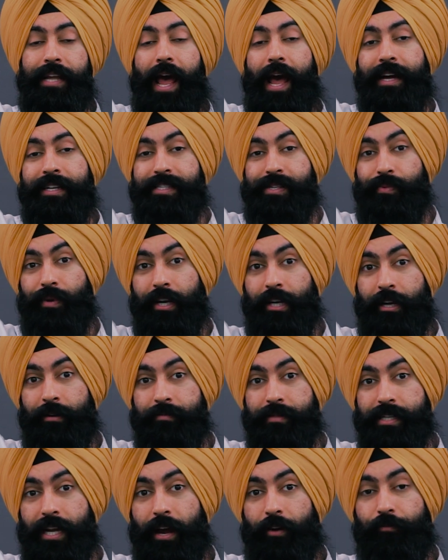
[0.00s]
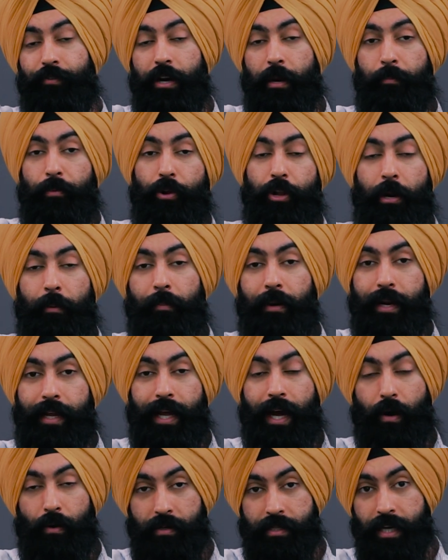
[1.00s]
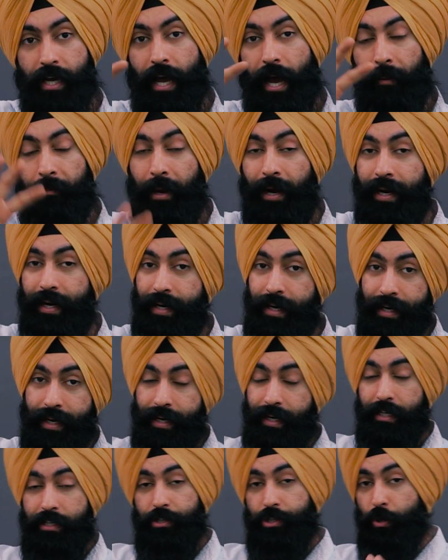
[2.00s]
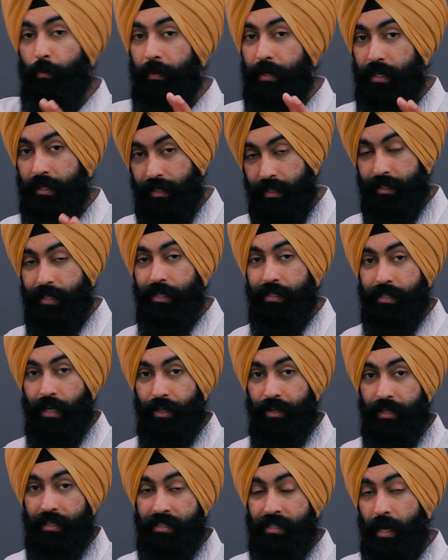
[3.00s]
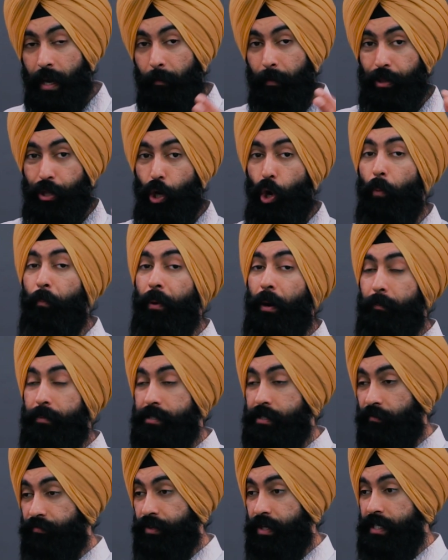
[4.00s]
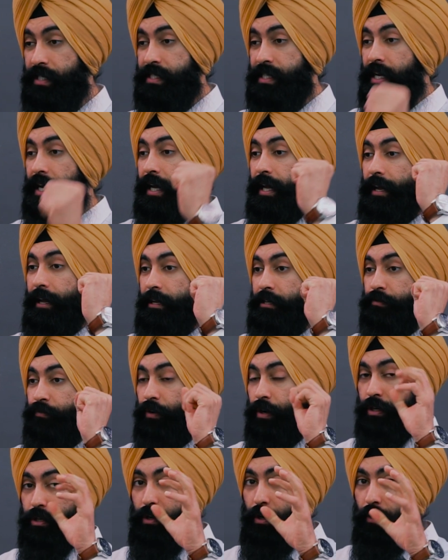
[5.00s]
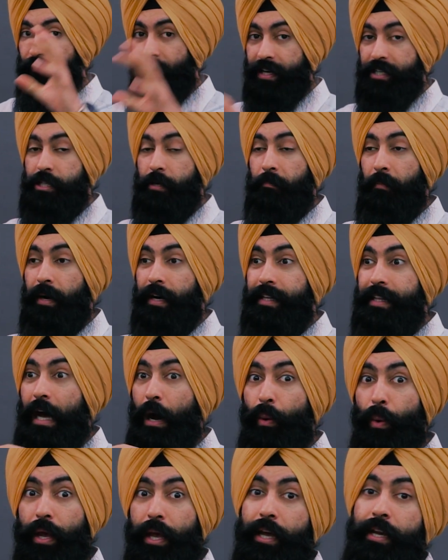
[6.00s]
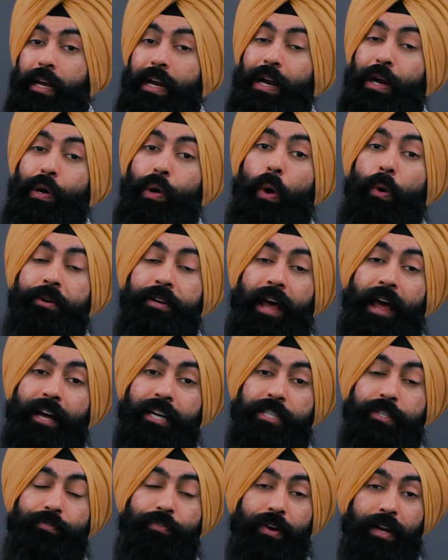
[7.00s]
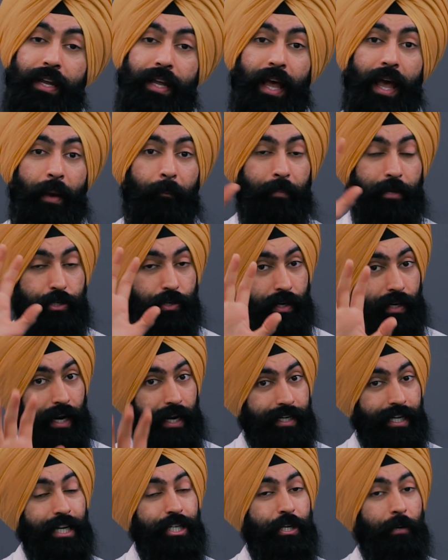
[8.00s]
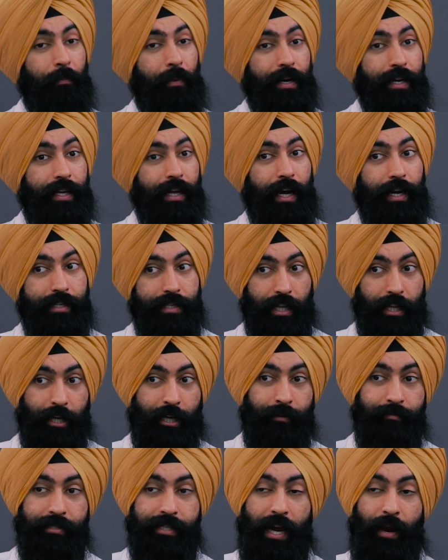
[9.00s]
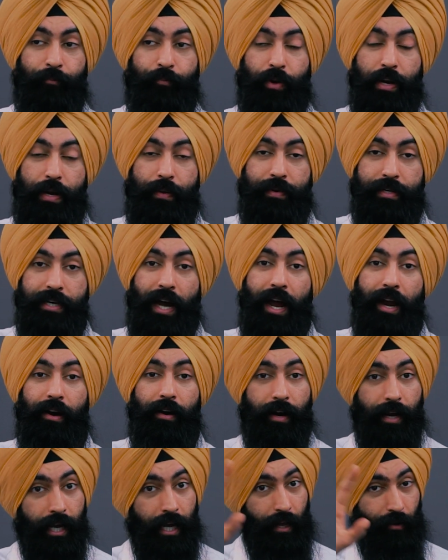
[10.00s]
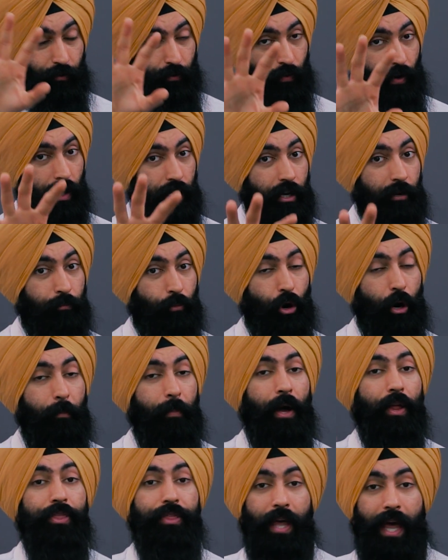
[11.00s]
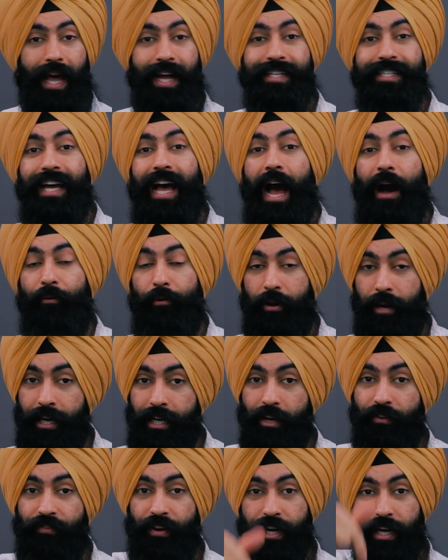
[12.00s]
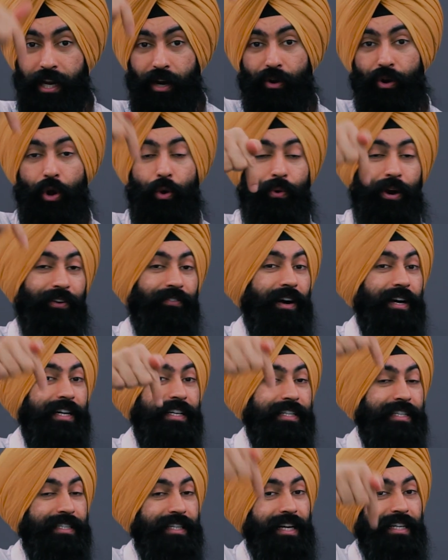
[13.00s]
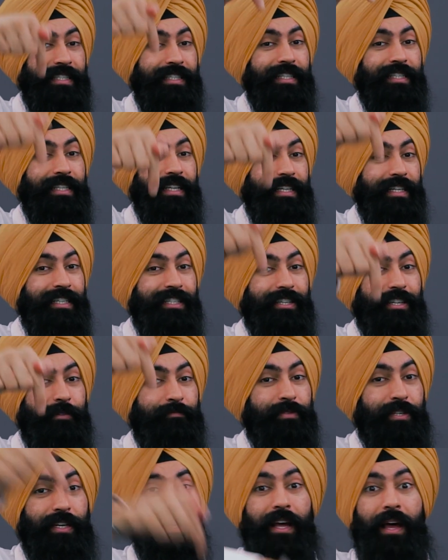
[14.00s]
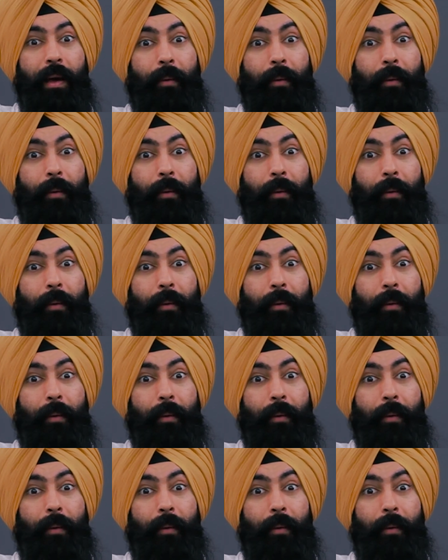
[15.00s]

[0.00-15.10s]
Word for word: taxes when it comes time for you to pull your money out. I'm not going to get into too many details on this, but the whole purpose of this is for you to invest your money that way it can grow tax free, but you cannot touch your money until it comes time for you to retire. If you want to learn more about that, I will link a video where I've already discussed discuss this in the description